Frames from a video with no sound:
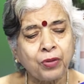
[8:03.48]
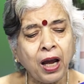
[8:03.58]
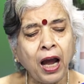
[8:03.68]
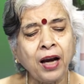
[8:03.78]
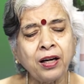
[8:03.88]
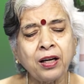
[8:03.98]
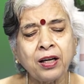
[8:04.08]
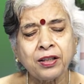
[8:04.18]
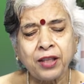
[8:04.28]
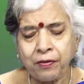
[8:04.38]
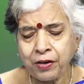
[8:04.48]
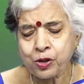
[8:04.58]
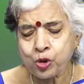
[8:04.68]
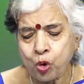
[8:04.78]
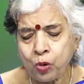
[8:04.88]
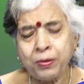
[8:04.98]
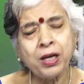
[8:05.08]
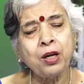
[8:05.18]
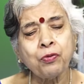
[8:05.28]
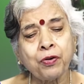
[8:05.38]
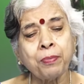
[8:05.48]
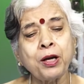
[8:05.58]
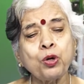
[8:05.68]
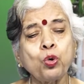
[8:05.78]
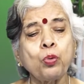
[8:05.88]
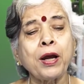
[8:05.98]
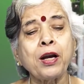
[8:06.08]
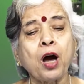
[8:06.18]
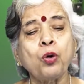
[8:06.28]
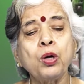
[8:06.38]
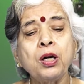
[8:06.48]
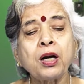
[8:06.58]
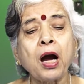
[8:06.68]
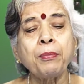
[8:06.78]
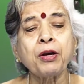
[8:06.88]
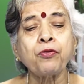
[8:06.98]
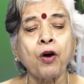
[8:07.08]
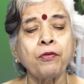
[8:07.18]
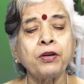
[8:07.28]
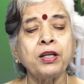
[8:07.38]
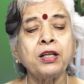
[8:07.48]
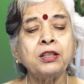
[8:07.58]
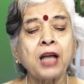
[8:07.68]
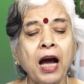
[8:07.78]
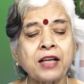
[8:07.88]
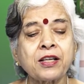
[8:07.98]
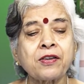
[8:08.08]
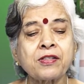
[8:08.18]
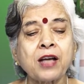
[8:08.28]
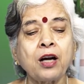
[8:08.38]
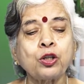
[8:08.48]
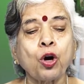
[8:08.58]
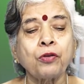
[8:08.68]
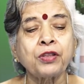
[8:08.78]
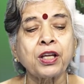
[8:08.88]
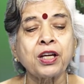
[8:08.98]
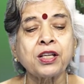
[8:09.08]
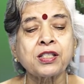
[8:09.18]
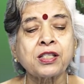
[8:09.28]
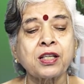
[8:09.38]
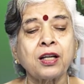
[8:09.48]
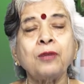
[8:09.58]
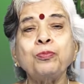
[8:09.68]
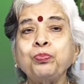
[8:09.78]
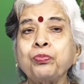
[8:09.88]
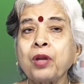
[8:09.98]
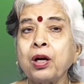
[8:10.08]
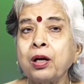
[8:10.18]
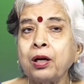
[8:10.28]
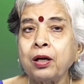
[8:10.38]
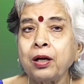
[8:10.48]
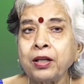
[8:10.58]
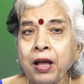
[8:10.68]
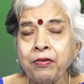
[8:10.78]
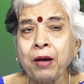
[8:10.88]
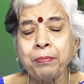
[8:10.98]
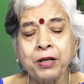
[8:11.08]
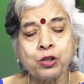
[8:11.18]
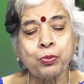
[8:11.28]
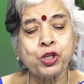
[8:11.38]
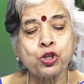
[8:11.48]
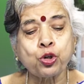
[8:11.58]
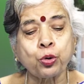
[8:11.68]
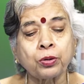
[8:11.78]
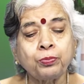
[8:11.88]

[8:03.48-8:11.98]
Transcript: And there were so many women who were now coming forward as a result of these developments which took.